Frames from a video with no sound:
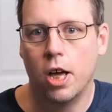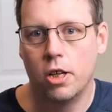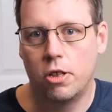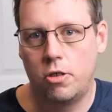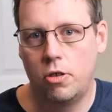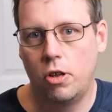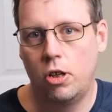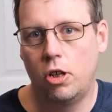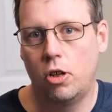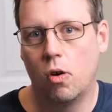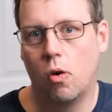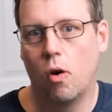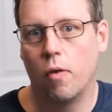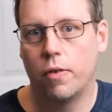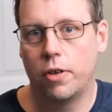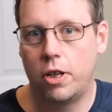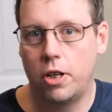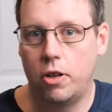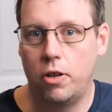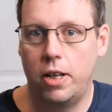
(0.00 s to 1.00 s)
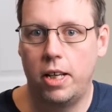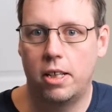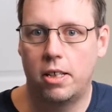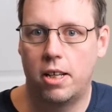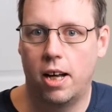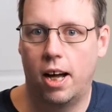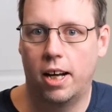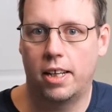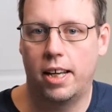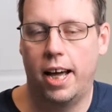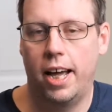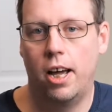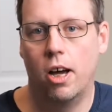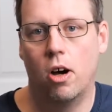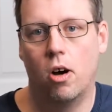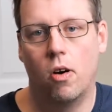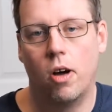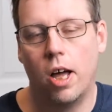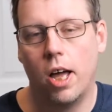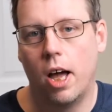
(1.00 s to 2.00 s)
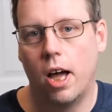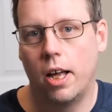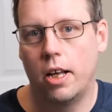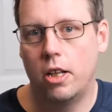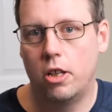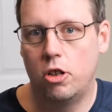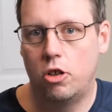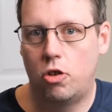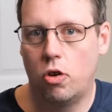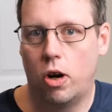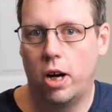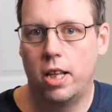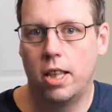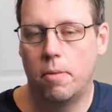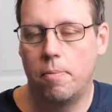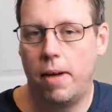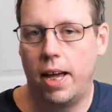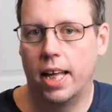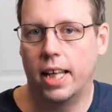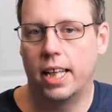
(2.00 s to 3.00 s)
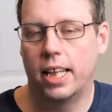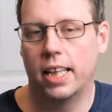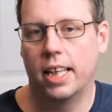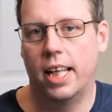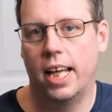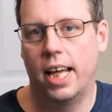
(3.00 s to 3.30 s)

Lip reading: So you can go over to uniquestock.io, join the mailing